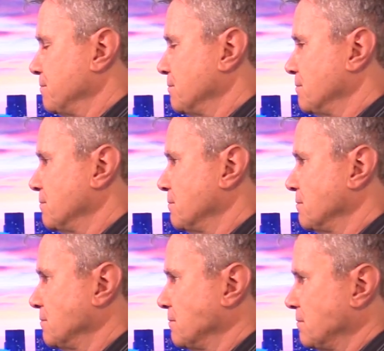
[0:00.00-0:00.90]

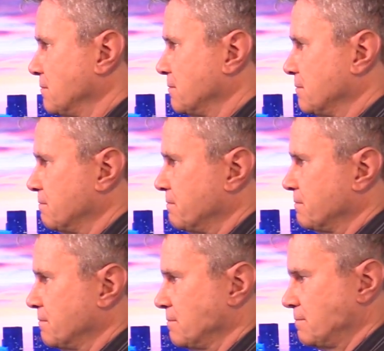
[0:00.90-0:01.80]

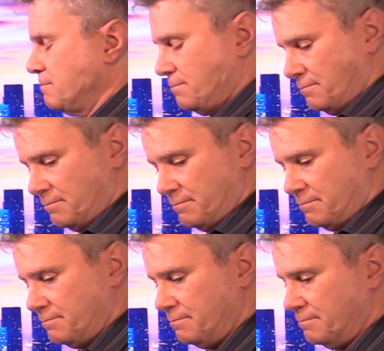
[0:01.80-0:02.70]

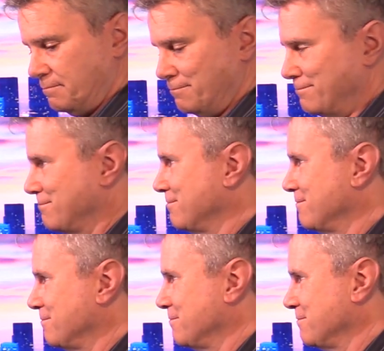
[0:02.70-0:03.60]

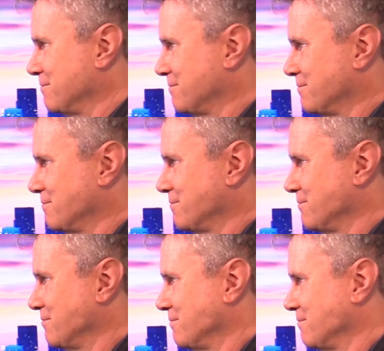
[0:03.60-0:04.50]

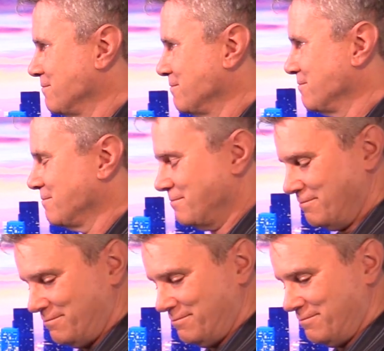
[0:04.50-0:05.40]

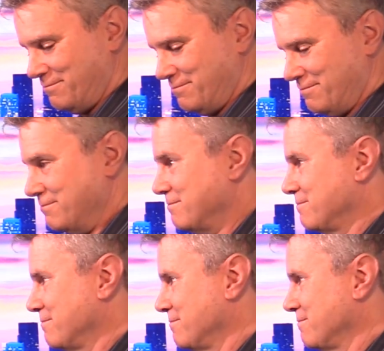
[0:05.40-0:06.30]

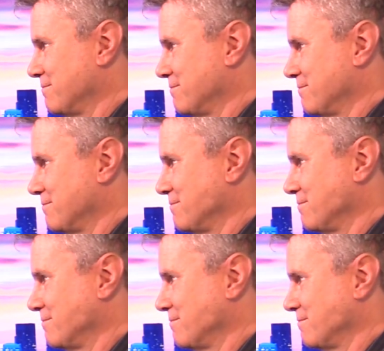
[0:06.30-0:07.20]

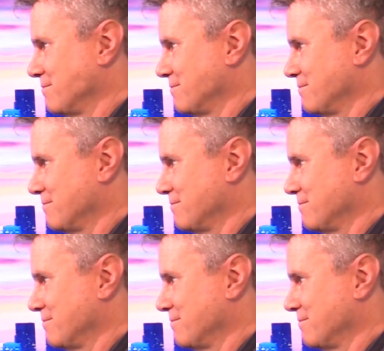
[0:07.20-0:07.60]
[no speech]